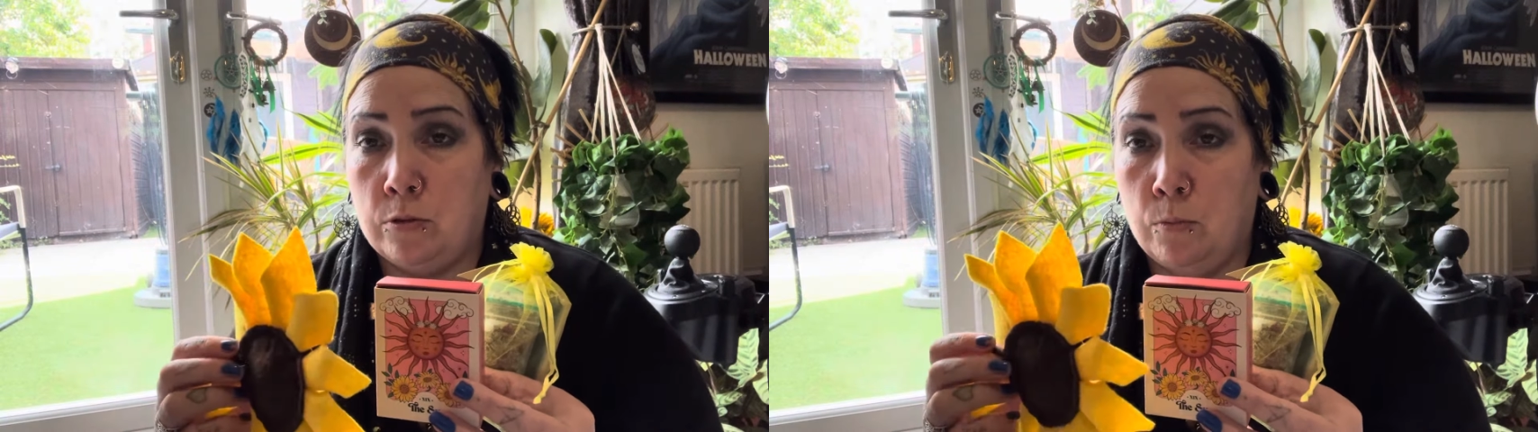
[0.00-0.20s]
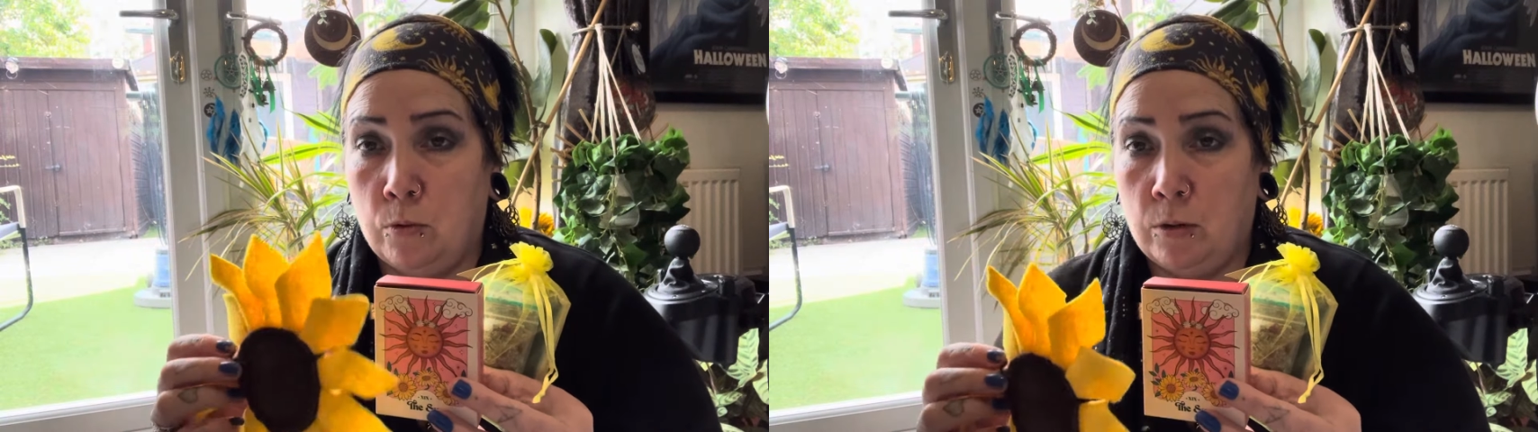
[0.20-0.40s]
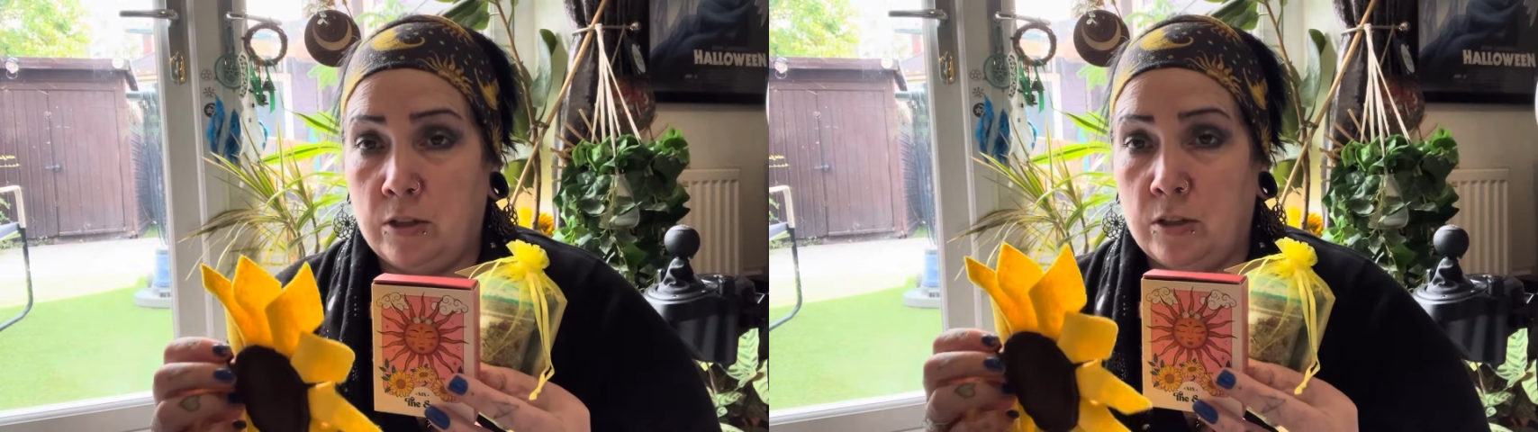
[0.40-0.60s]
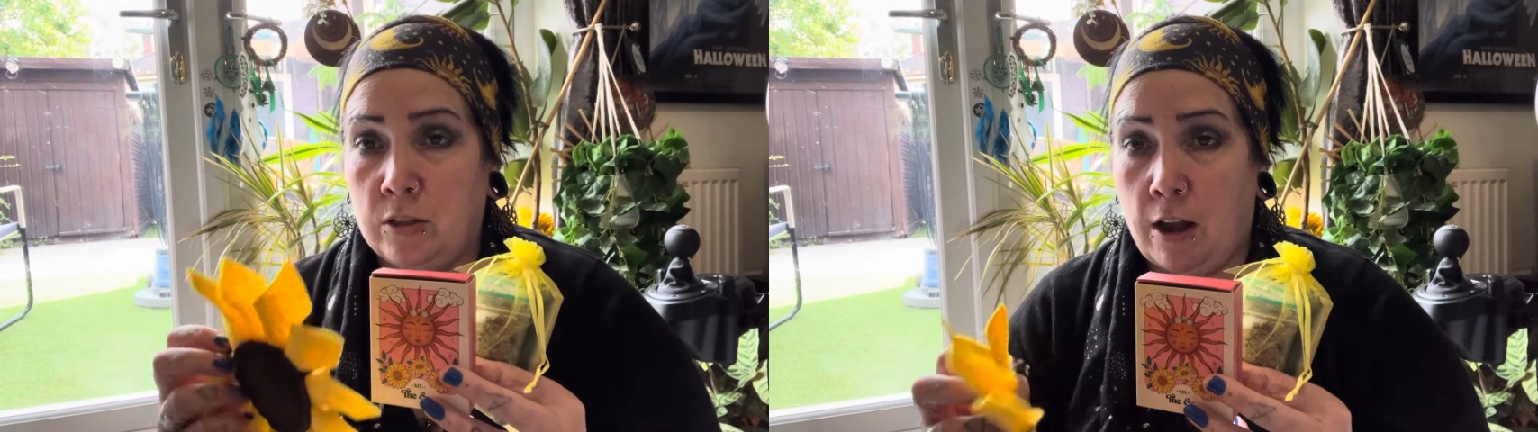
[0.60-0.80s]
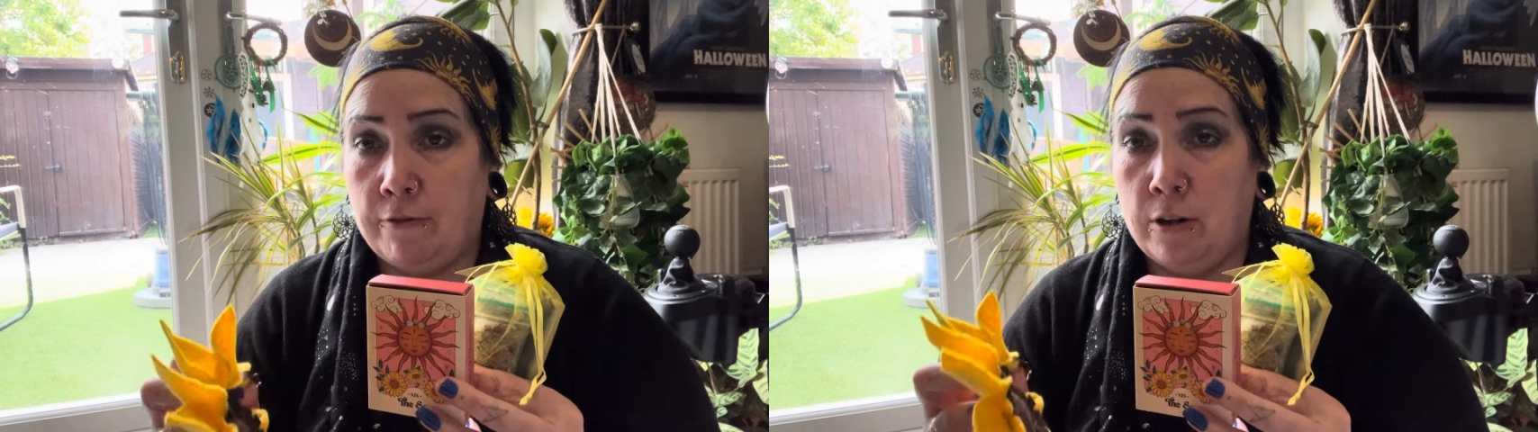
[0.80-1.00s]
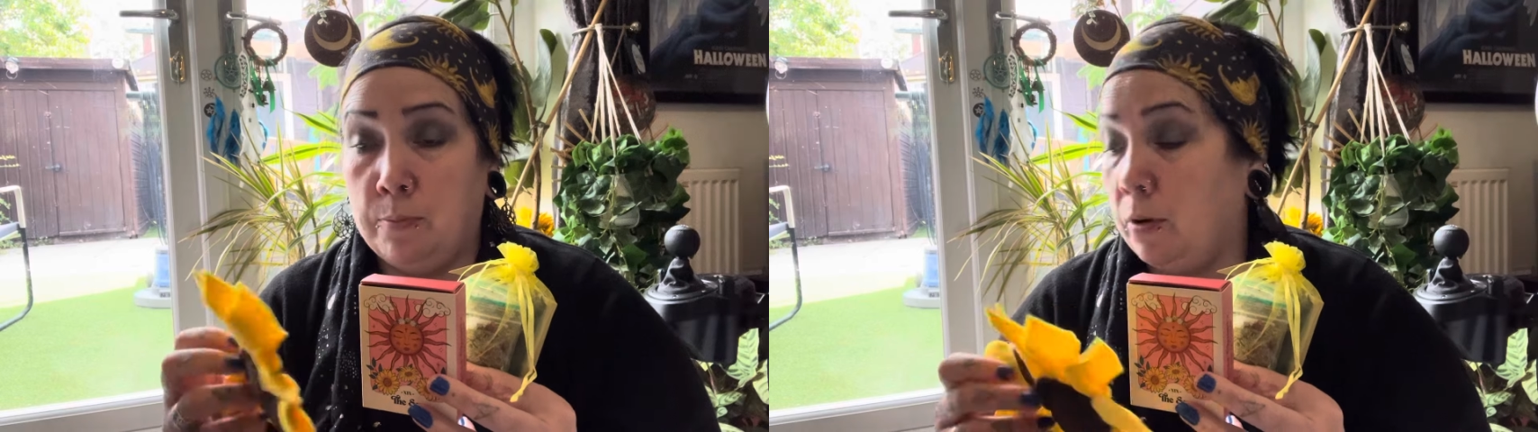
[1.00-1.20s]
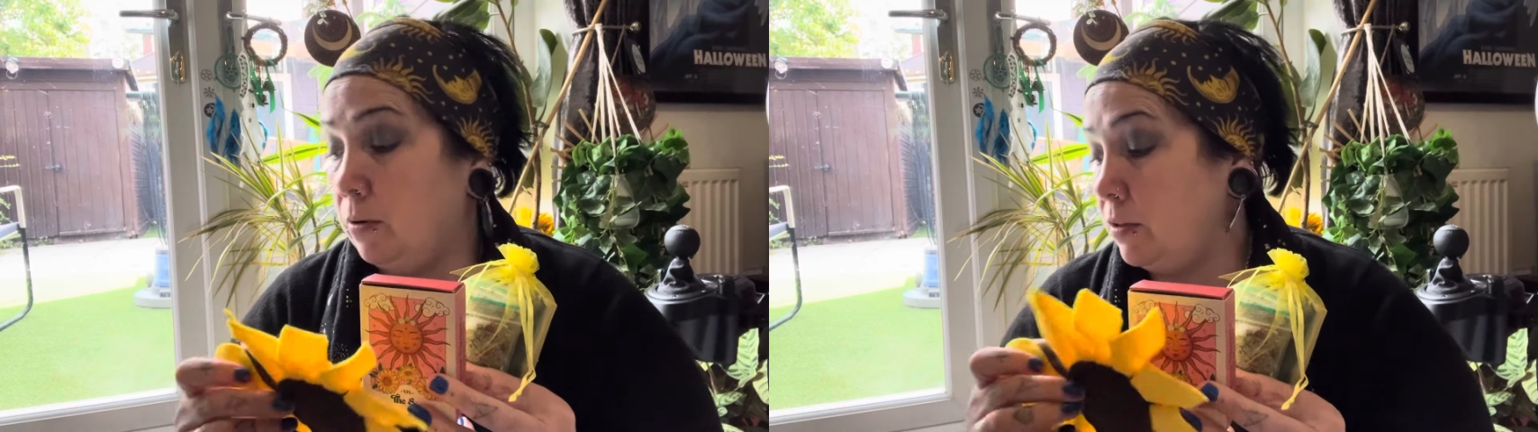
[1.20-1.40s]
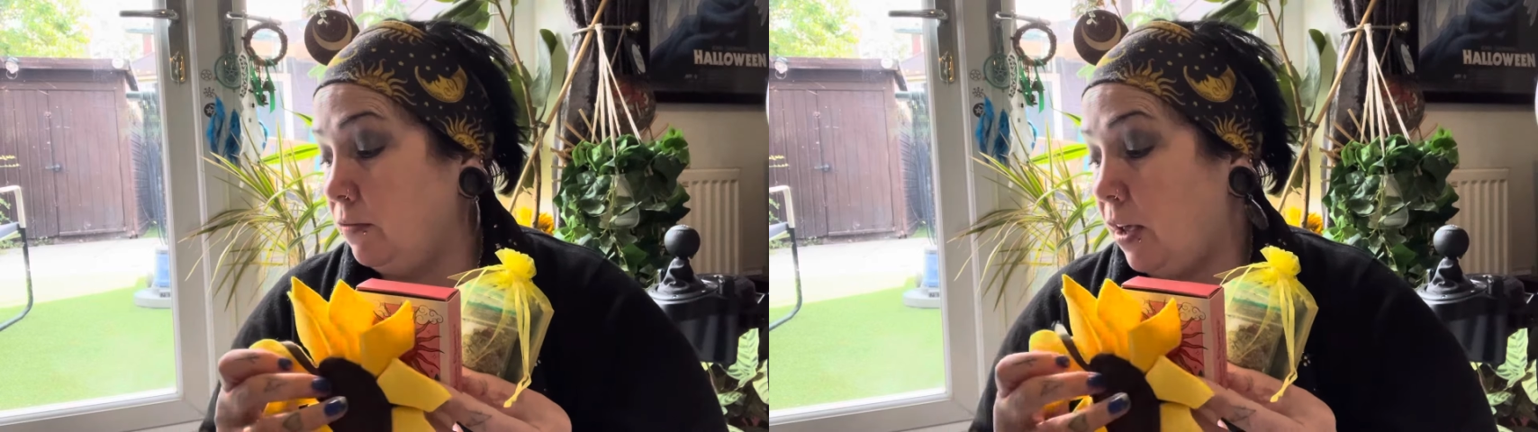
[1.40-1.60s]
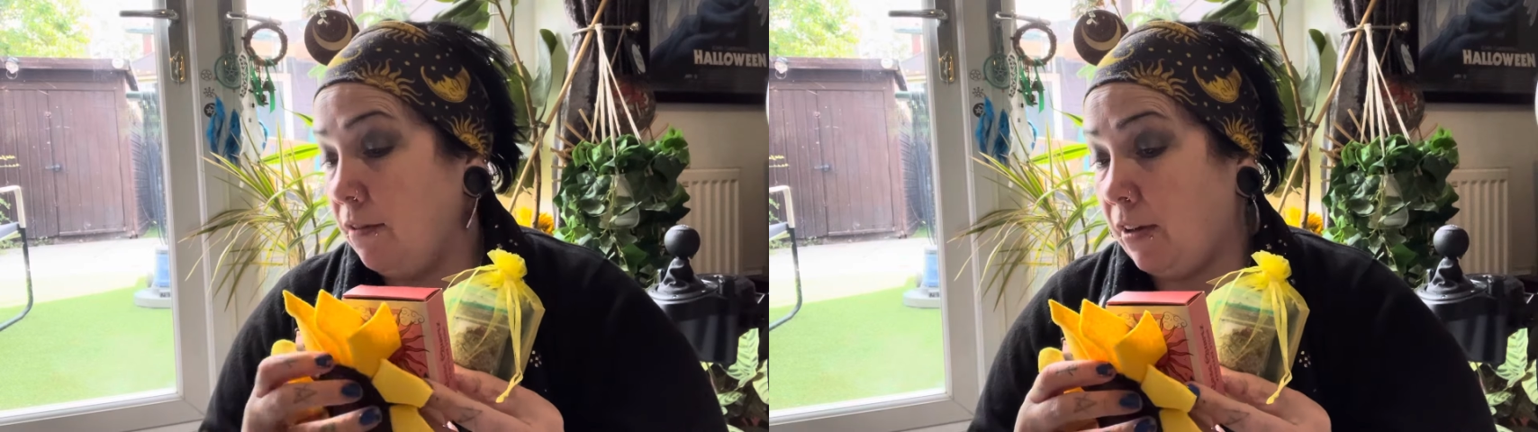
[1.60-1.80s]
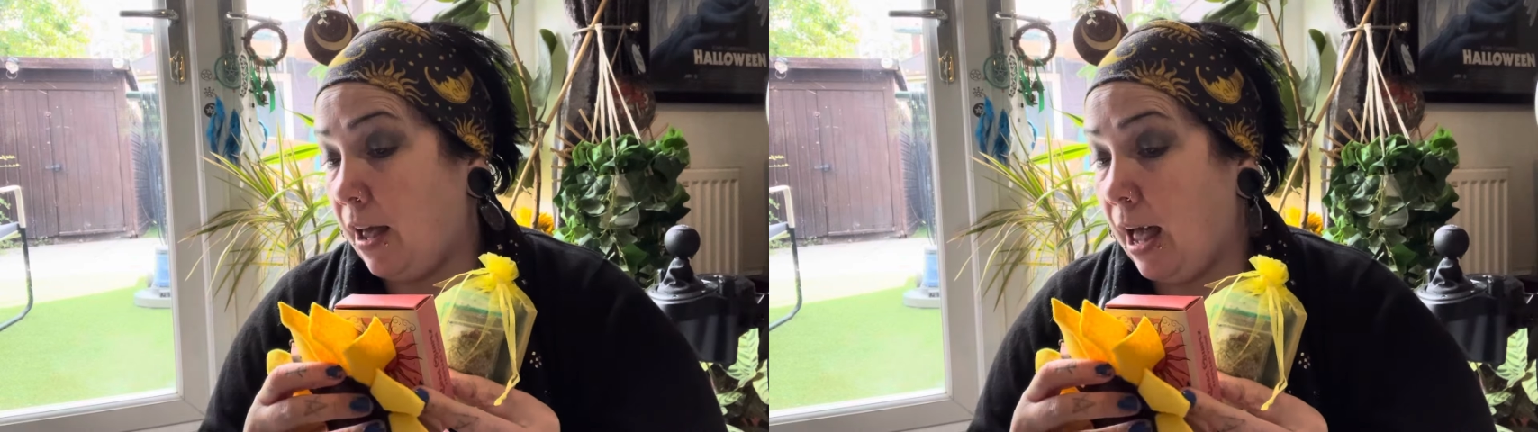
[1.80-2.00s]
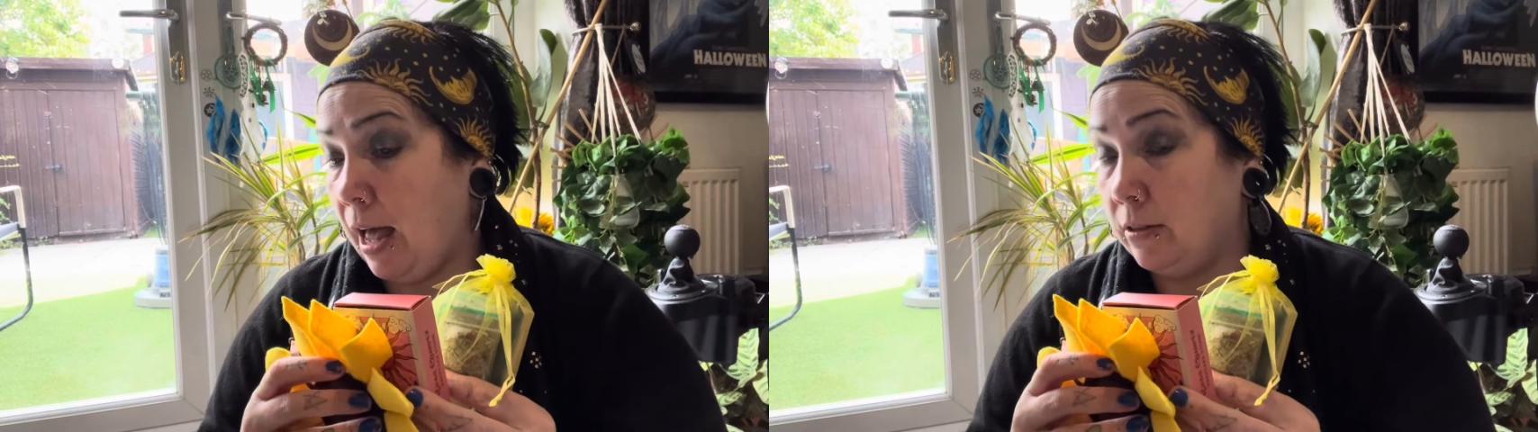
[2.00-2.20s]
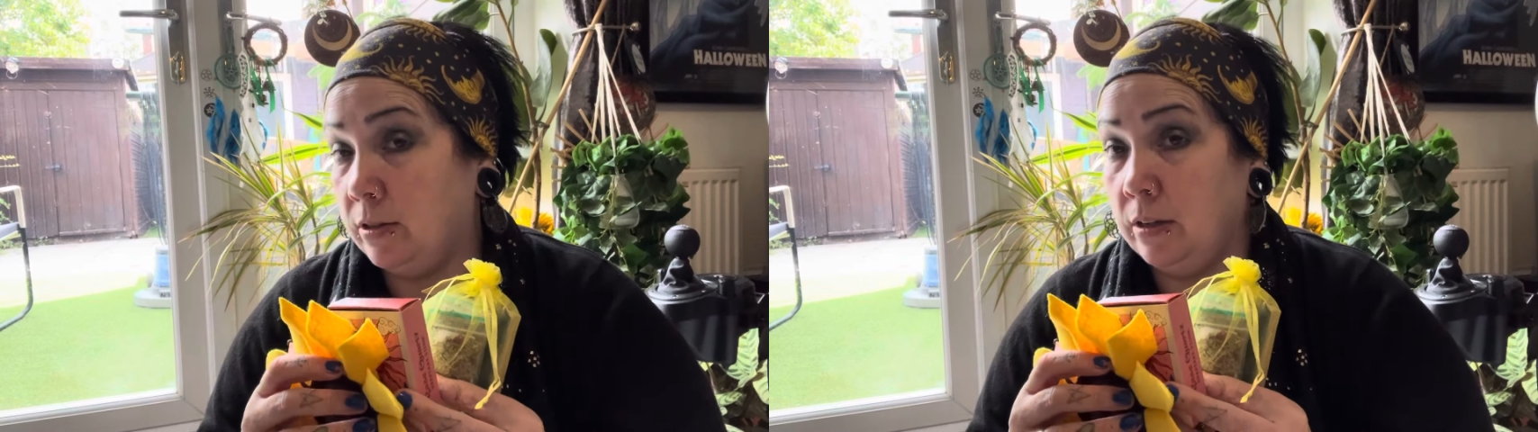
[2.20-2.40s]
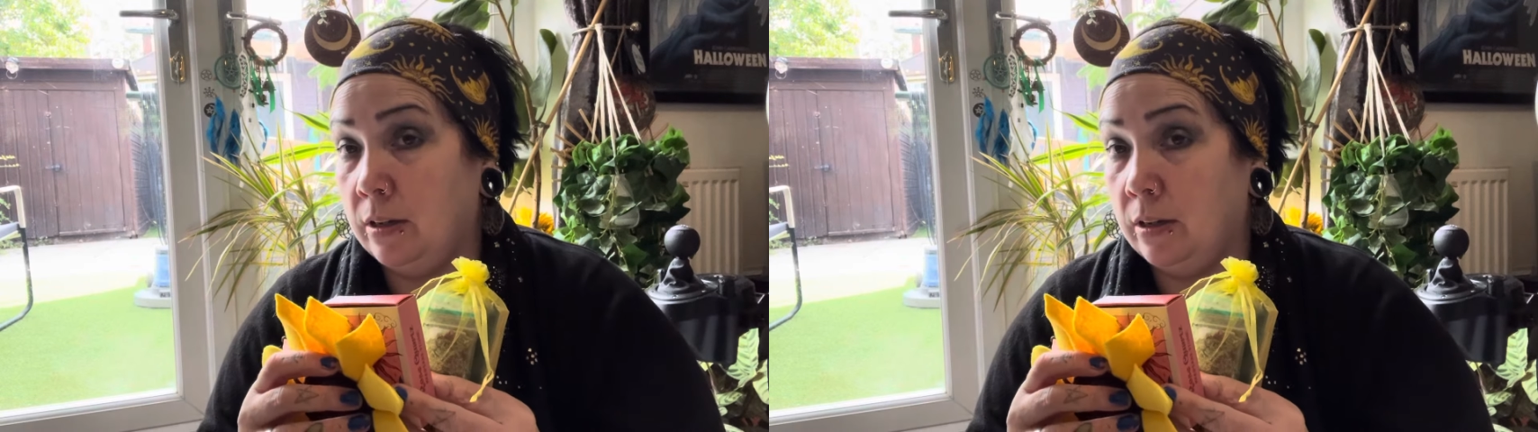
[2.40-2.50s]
smallest stuff in a box I've ever had.